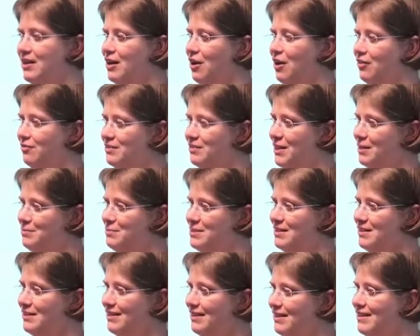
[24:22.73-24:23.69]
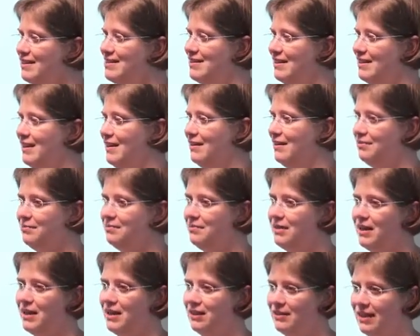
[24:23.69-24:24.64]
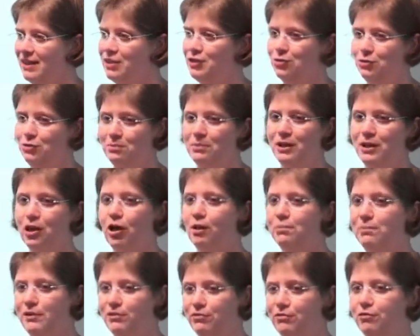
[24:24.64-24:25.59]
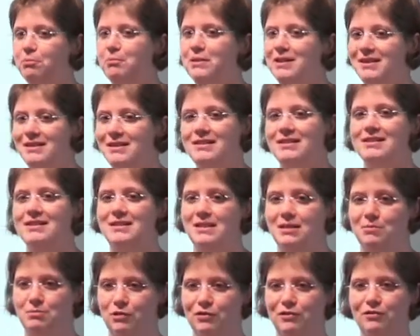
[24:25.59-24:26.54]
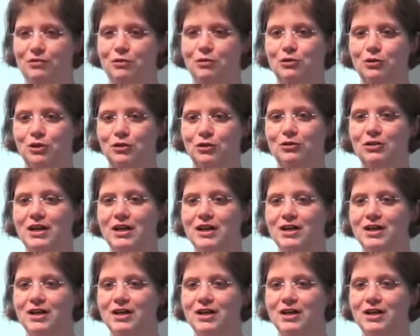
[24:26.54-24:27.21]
oftentimes the least thing that should be copied from an existing portfolio.